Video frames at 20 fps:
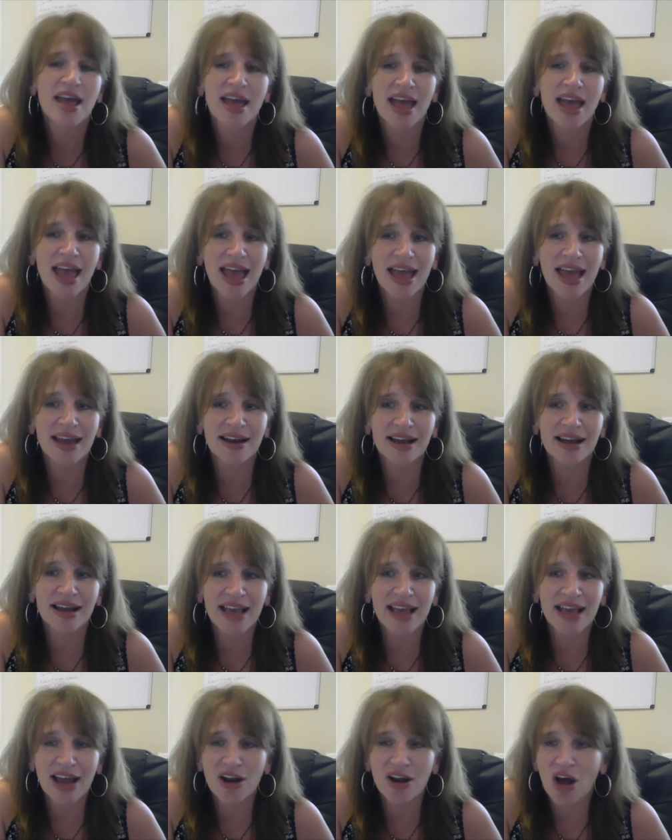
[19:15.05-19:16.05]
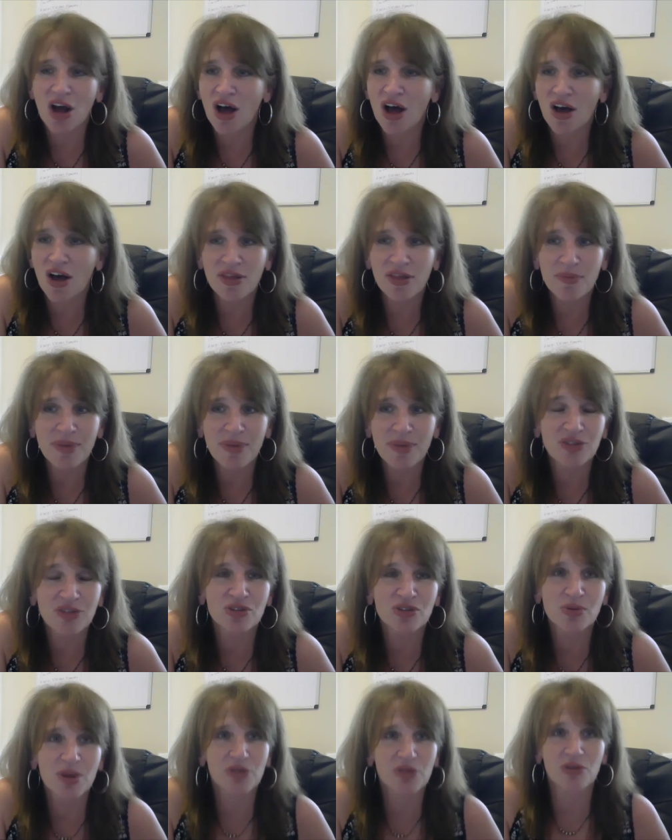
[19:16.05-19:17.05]
and again, all the
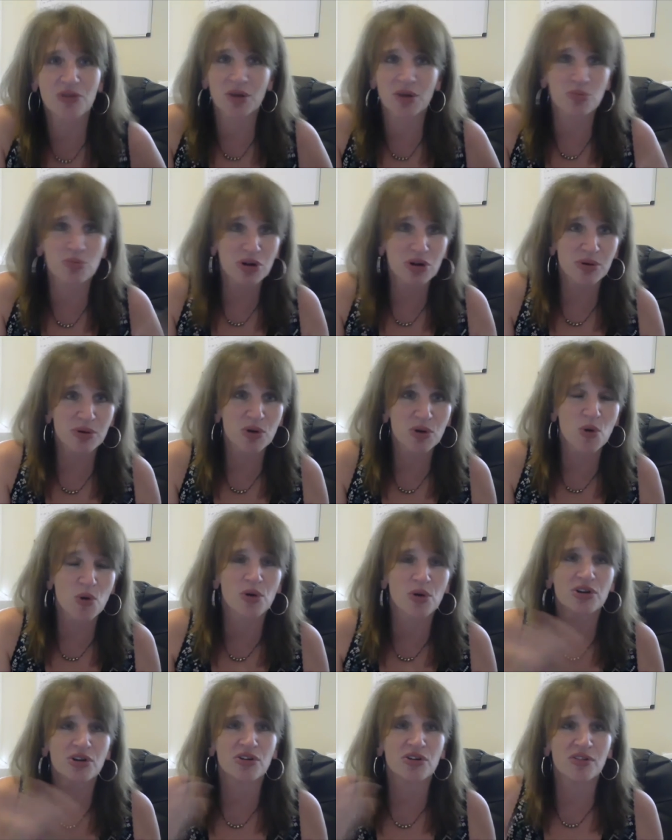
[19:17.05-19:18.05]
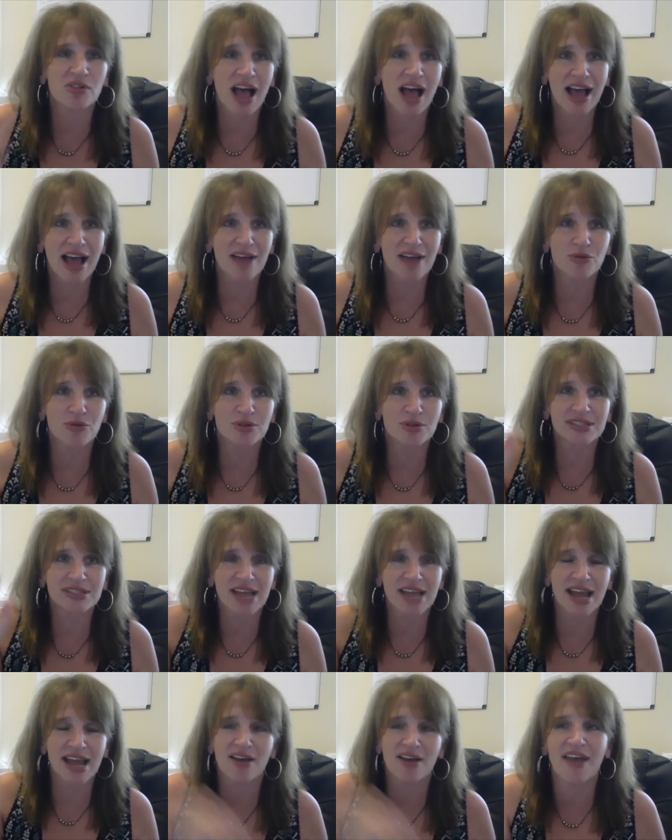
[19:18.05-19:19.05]
pictures, whether they're pre-recorded or live, will
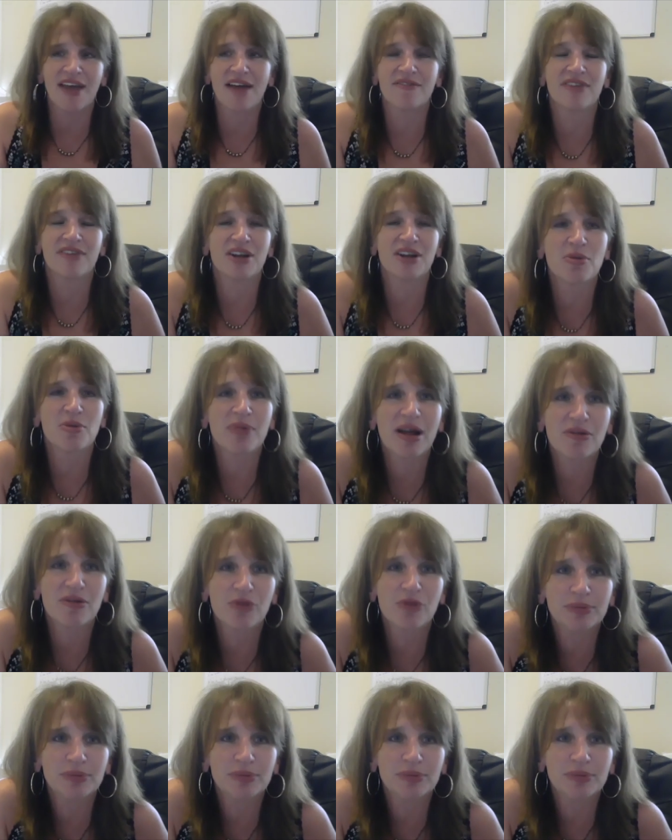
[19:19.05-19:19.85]
stay on that video platform.